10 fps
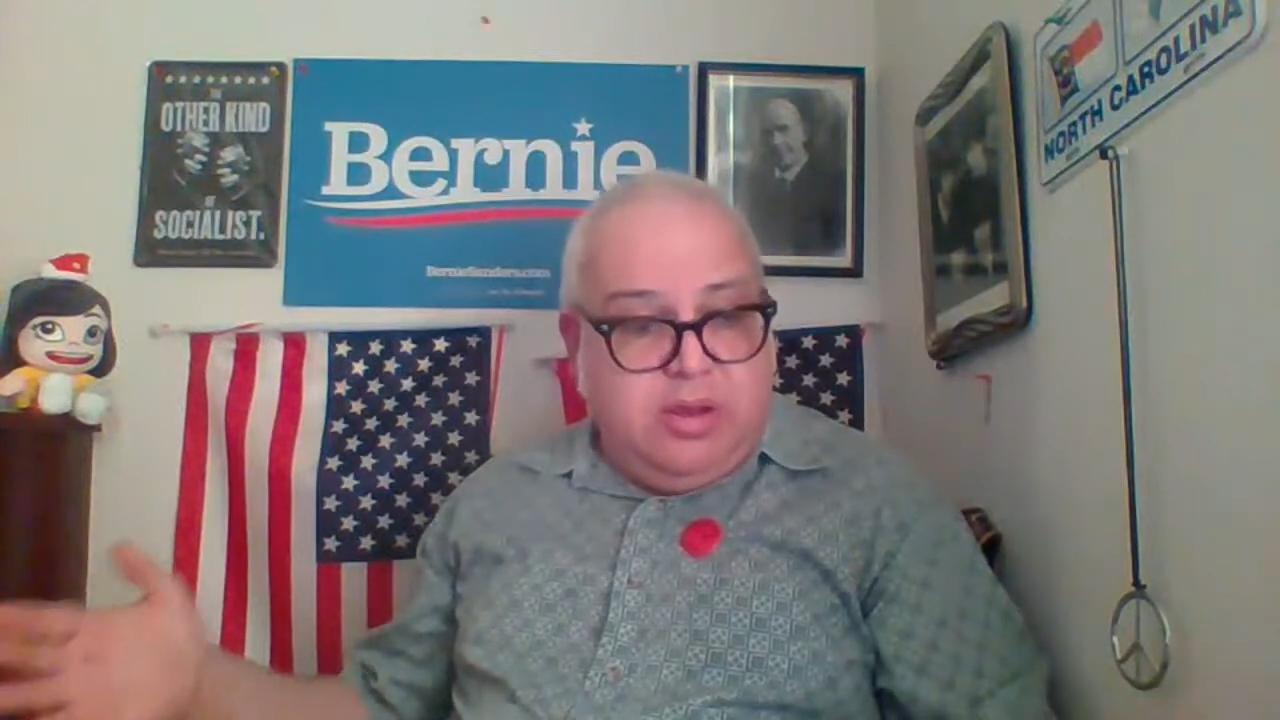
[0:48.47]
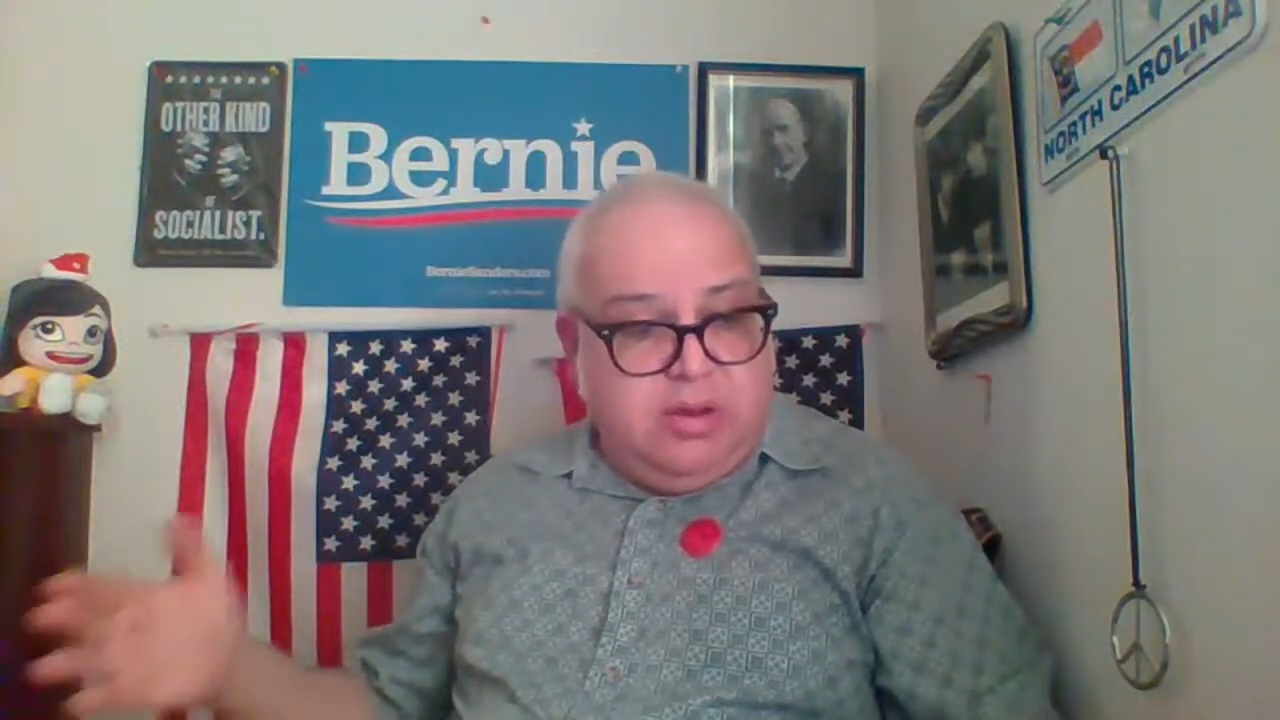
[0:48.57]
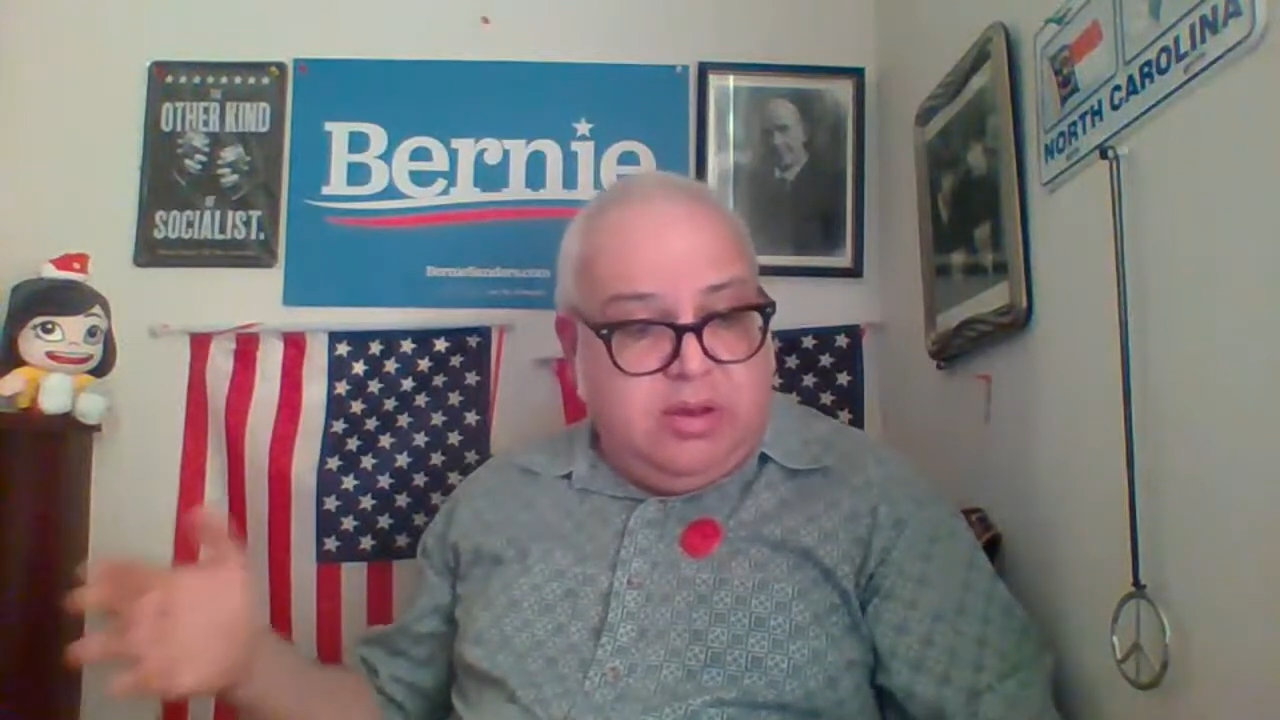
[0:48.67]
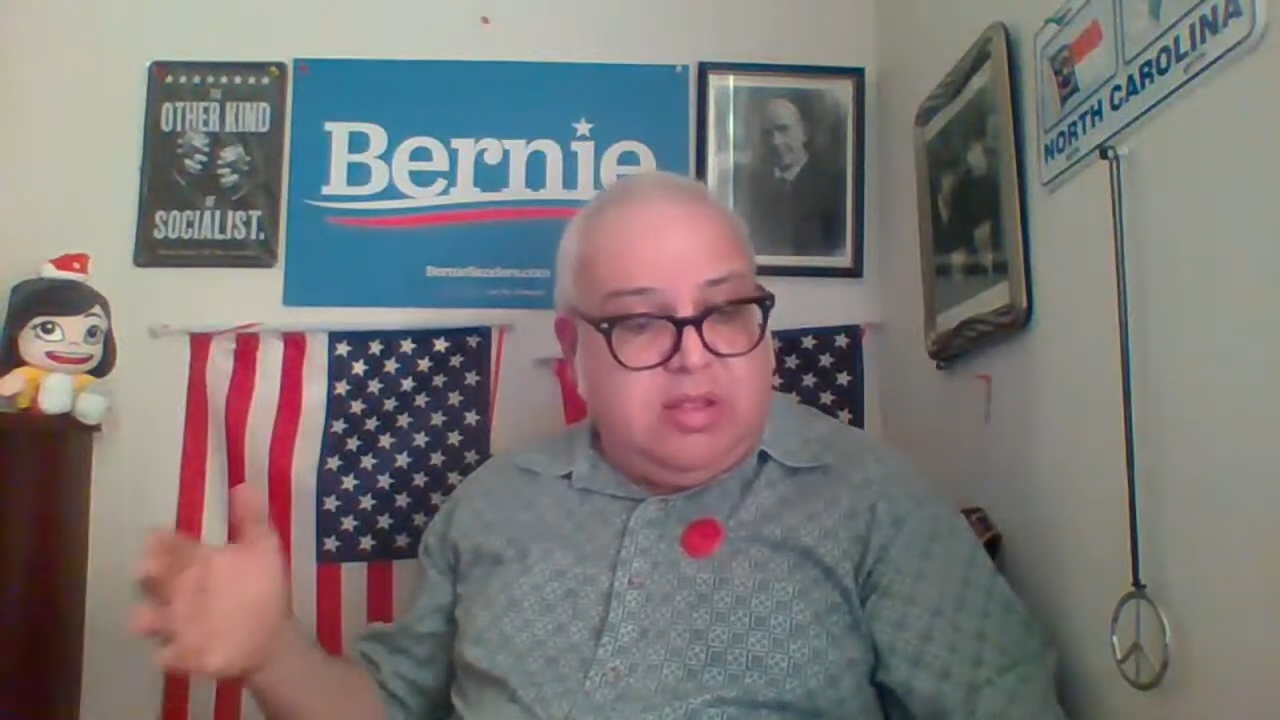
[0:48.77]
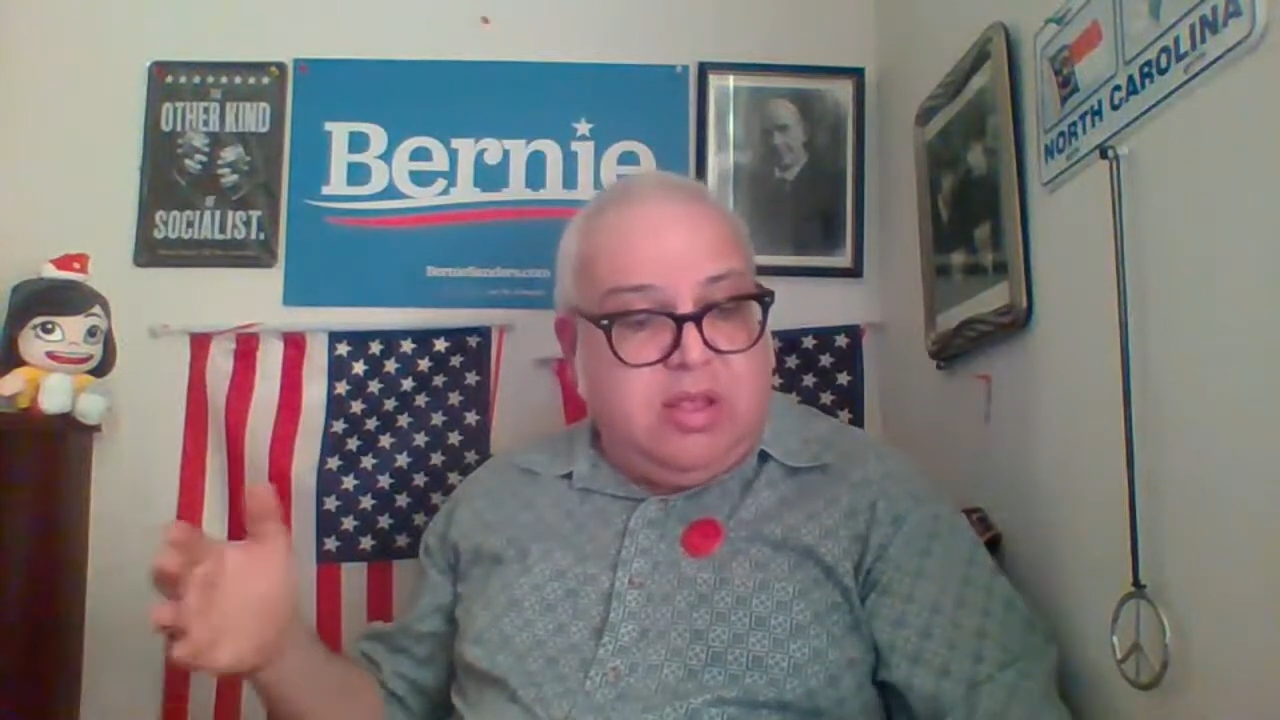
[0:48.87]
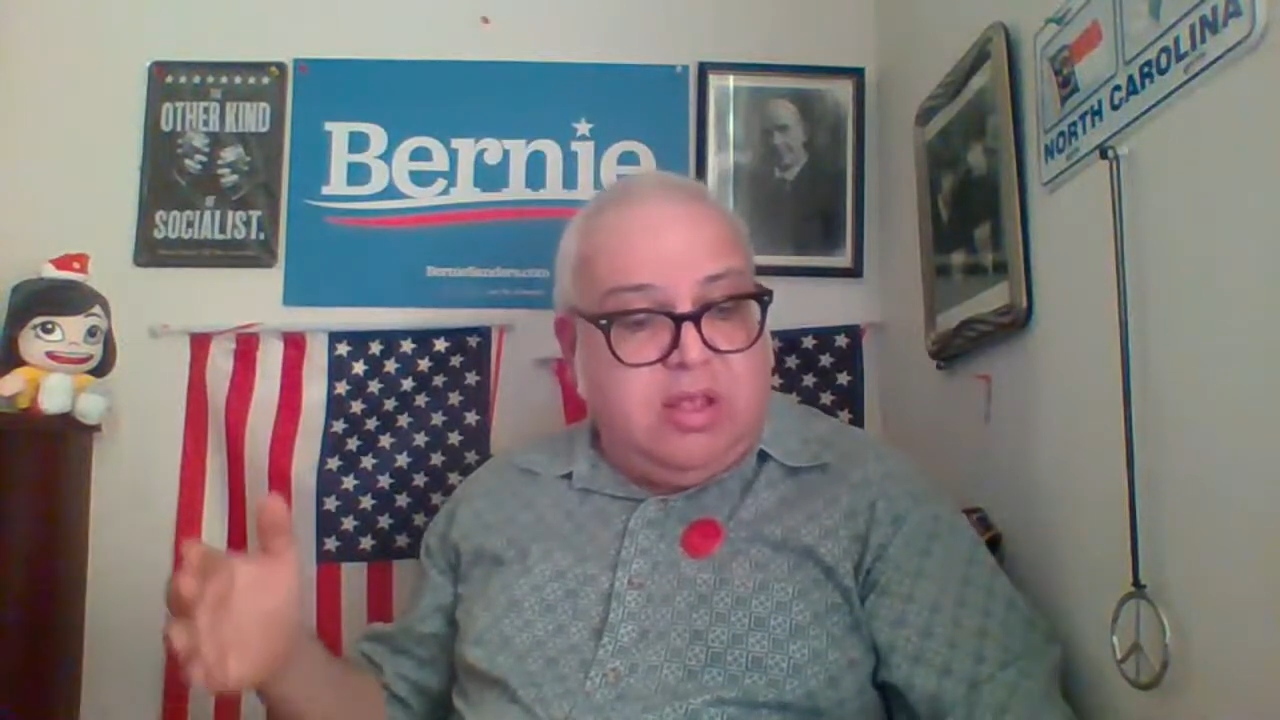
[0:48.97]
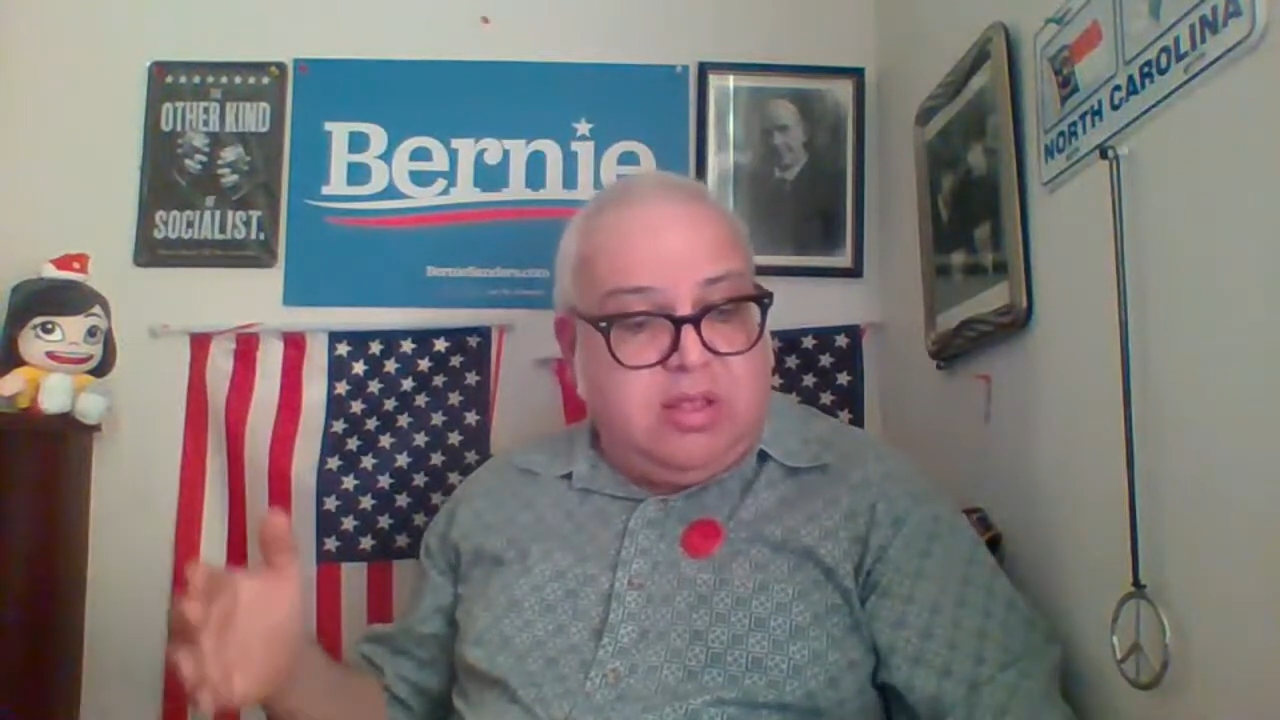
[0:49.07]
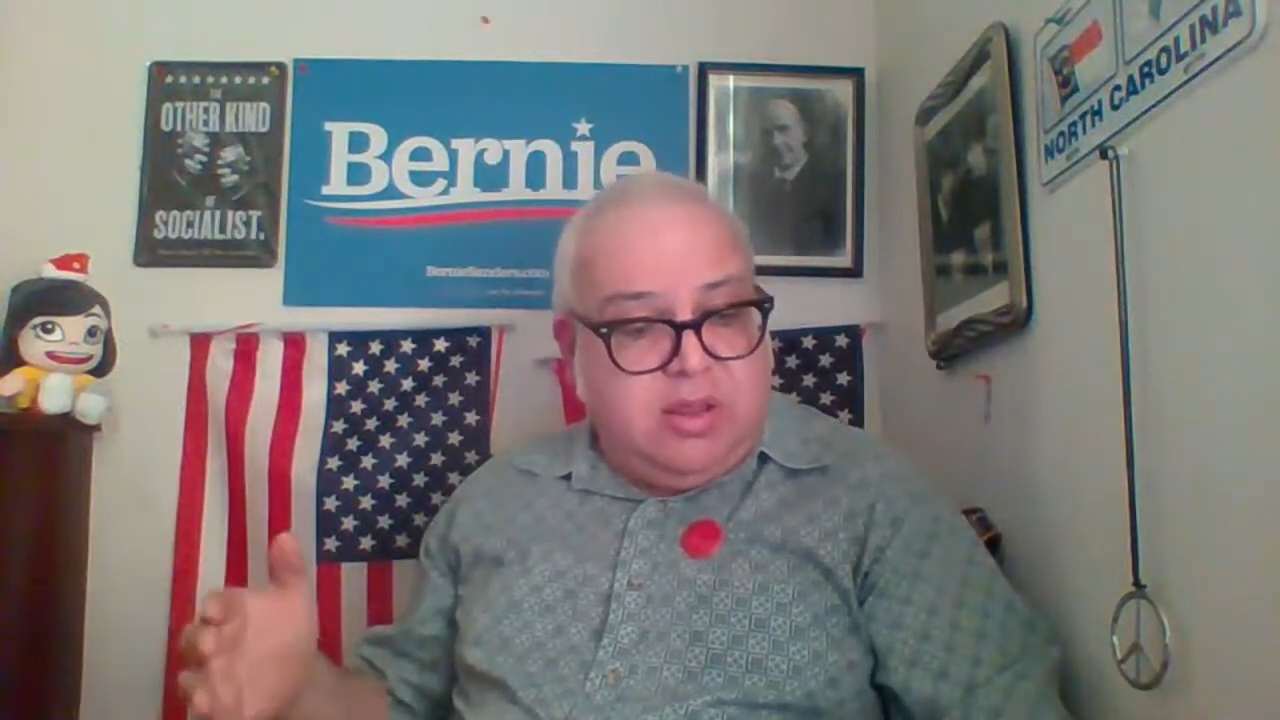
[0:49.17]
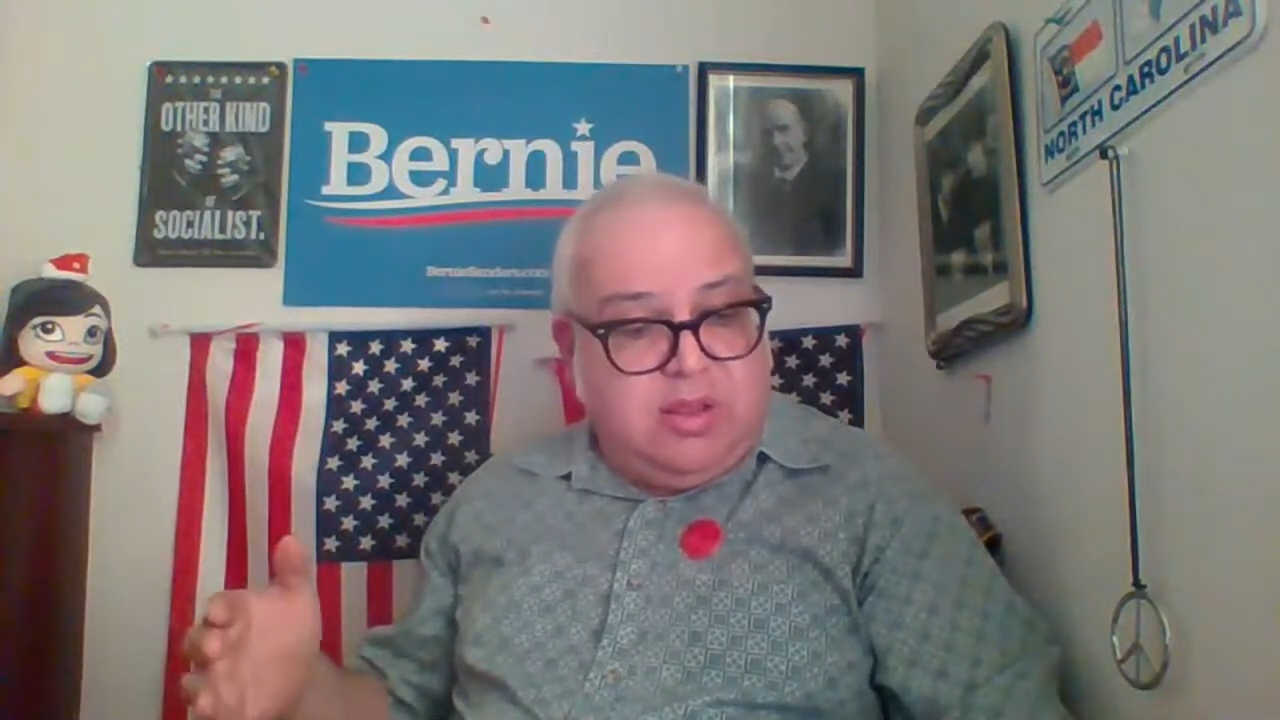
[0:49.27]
discuss it.